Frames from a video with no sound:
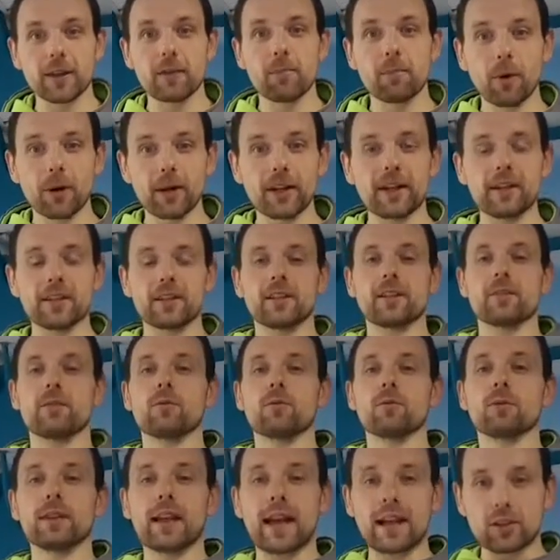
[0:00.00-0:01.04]
The body
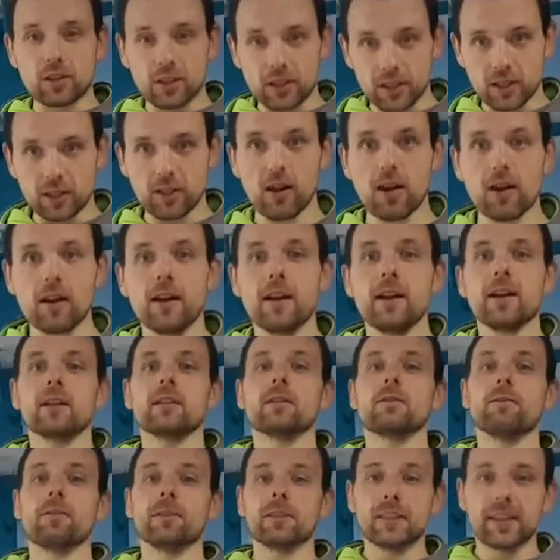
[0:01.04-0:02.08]
will naturally start
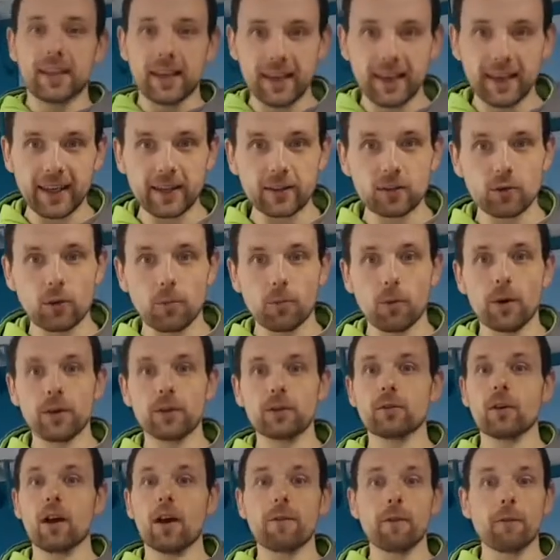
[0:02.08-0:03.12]
fatiguing to a point
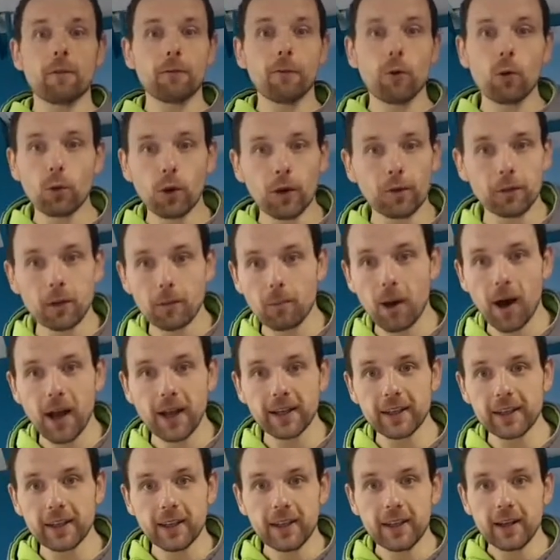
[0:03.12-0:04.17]
you'll either fall off the
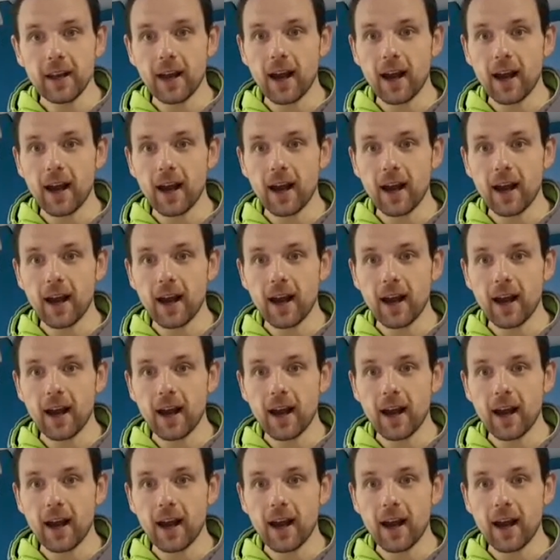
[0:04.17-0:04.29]
bike